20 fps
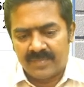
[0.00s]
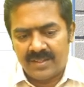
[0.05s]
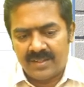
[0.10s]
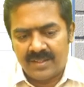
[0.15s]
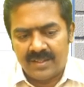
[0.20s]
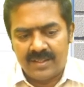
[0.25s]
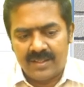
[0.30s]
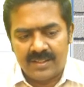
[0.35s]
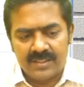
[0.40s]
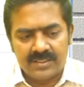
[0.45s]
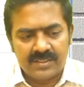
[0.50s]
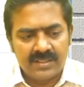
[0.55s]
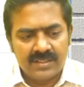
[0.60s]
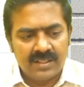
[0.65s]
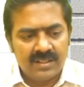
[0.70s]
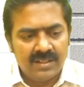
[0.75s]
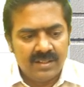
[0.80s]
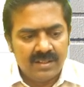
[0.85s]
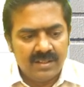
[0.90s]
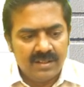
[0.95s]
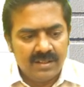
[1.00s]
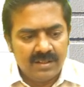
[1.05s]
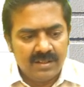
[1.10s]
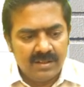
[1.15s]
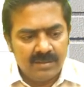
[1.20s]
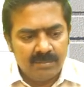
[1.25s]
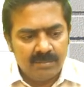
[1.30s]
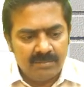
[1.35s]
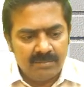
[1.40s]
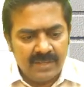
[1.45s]
Here it is,
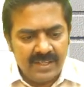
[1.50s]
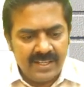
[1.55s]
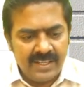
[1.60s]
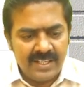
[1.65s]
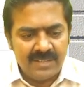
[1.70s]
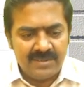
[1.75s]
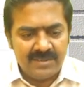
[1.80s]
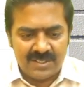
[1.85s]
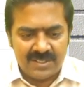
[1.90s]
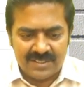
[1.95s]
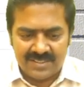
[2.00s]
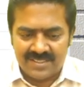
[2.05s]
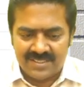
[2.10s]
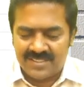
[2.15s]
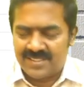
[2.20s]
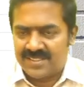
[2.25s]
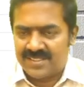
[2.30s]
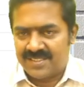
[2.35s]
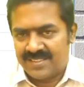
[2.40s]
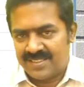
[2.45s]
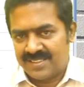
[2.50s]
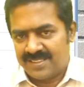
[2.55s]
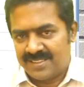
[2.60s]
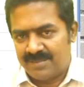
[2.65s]
many divisions,